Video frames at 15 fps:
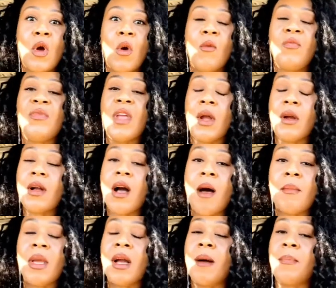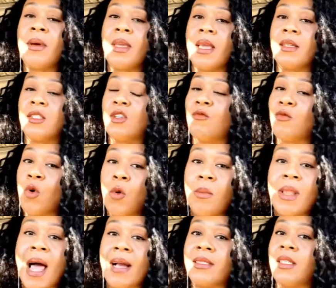they're coming up against some
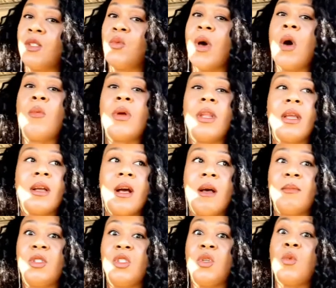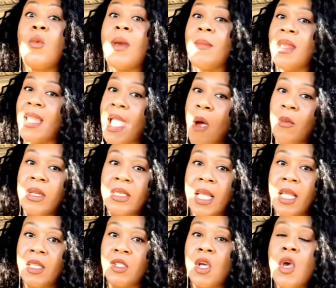roadblocks as well when it comes to women
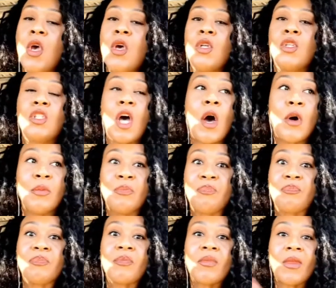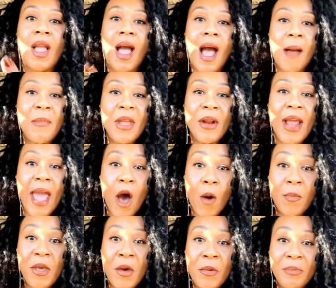nowadays. So I'm here to
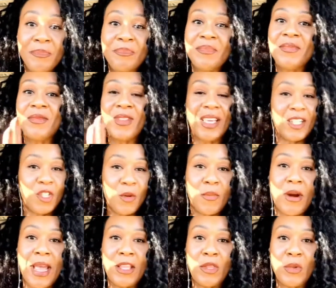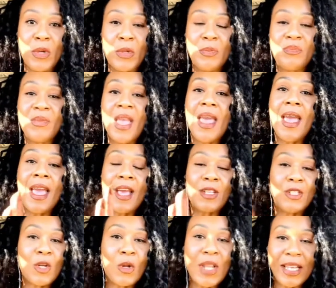help you get your breakthrough. And
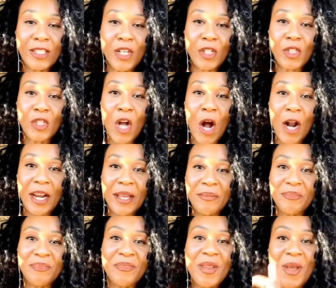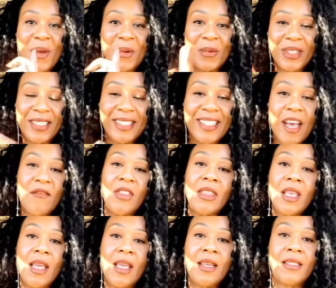so let's get started with the 7
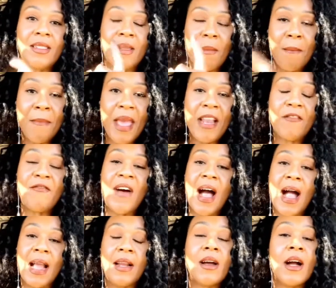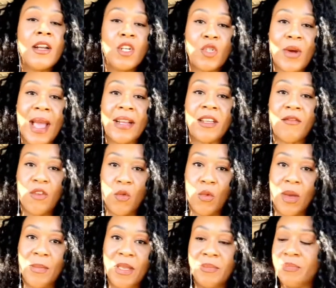things men find unattractive in
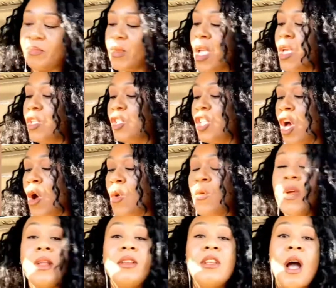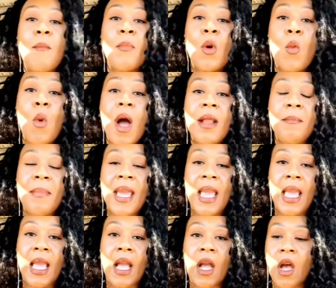women. So number 1
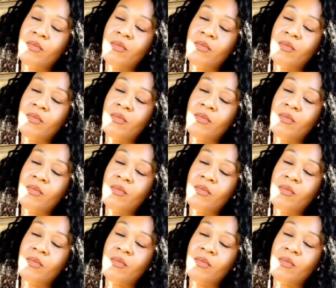being